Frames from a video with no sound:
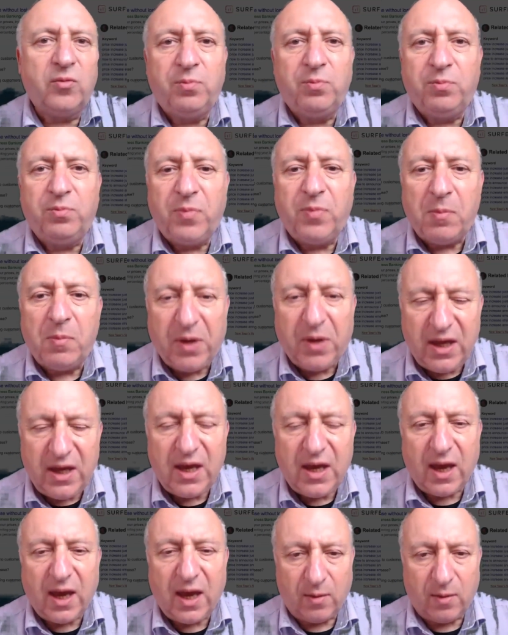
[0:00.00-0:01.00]
be
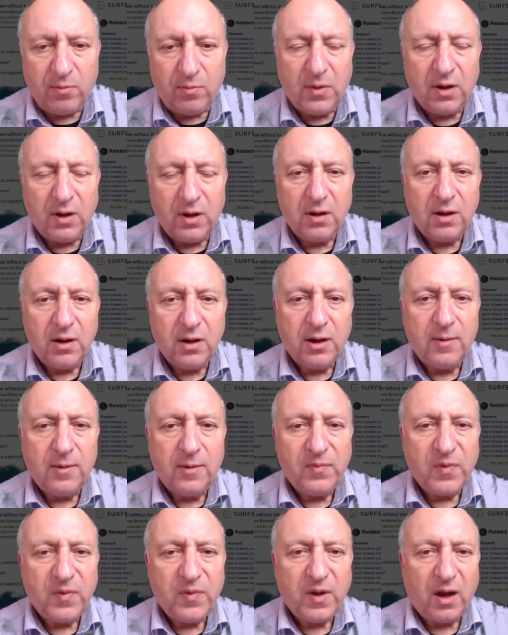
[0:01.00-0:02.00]
him.
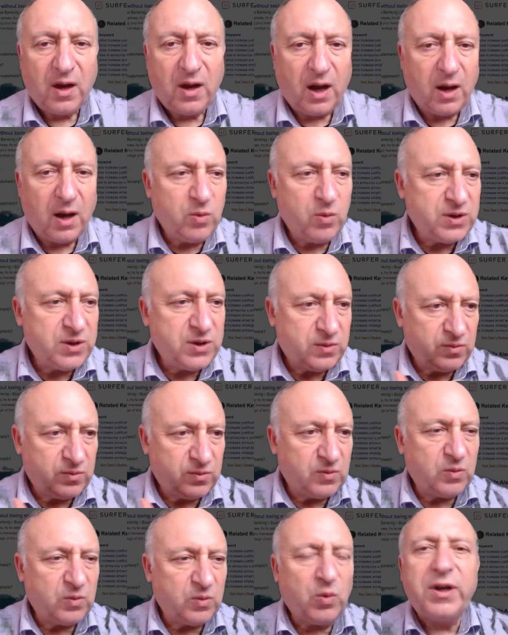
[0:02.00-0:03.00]
I was
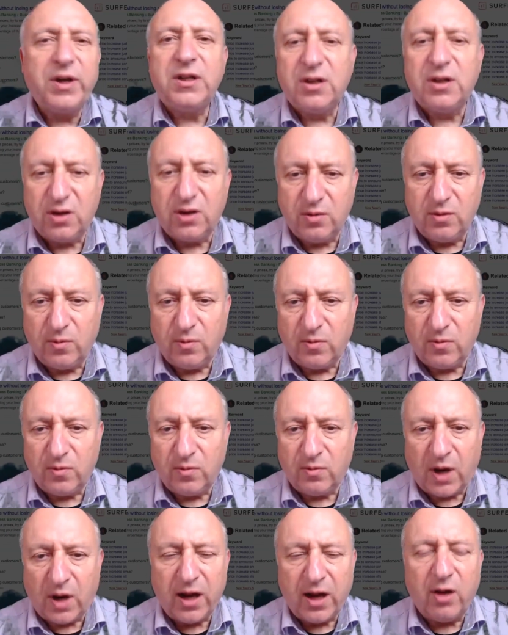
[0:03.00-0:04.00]
wanting to do my
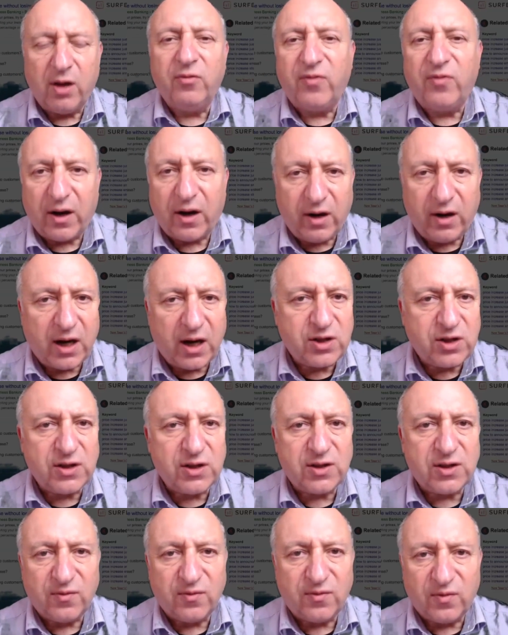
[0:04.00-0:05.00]
own variations and
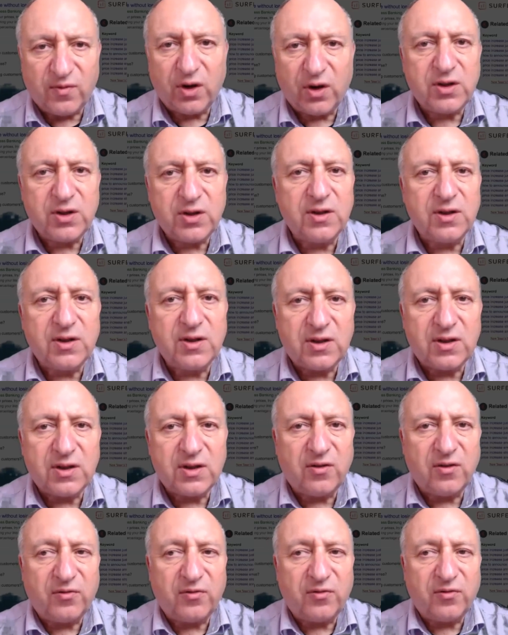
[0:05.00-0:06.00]
versions of
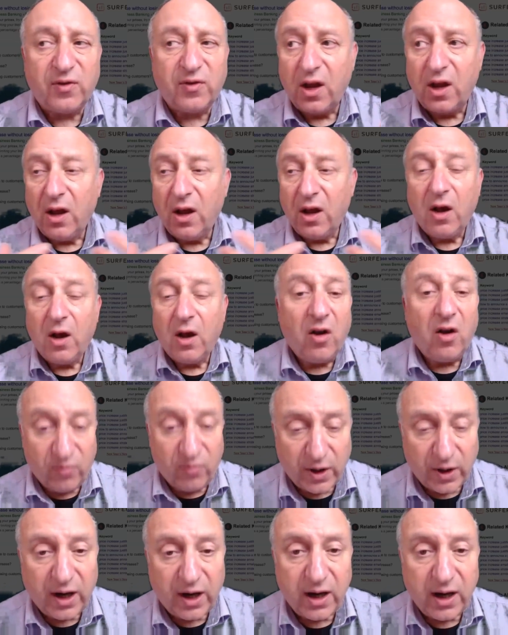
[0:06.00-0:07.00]
of what I
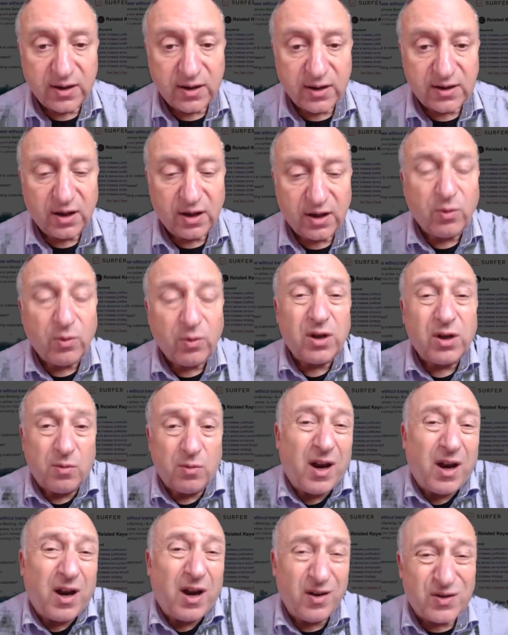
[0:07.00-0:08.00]
understood. I wanted to do my own
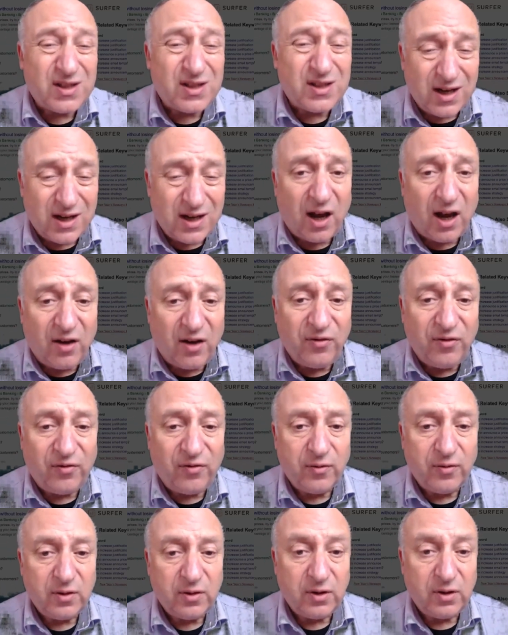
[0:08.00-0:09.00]
stuff,
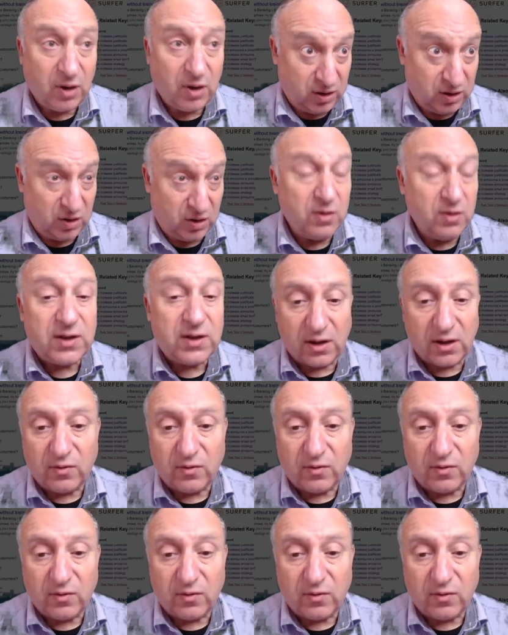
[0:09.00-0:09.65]
using, of course,